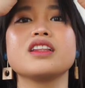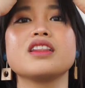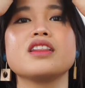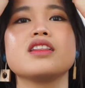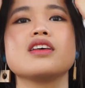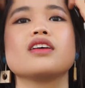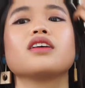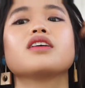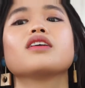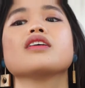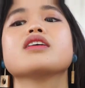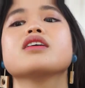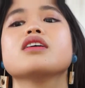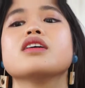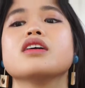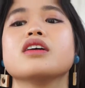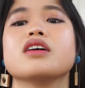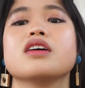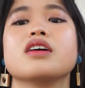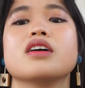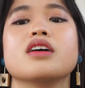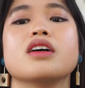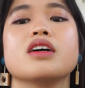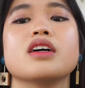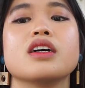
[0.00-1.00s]
their
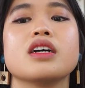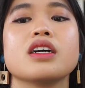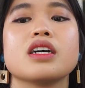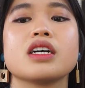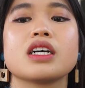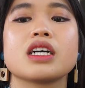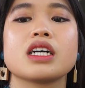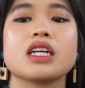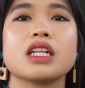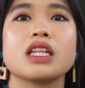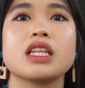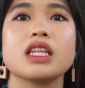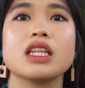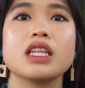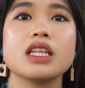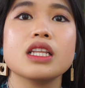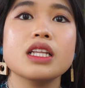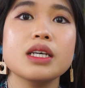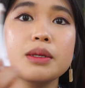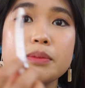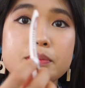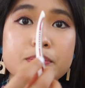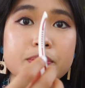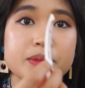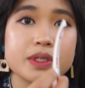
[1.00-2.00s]

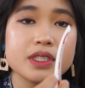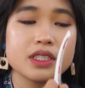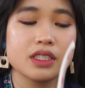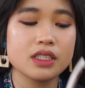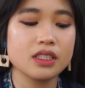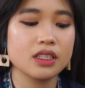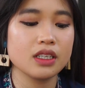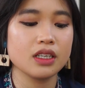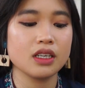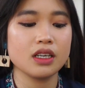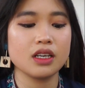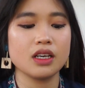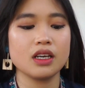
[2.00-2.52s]
clips.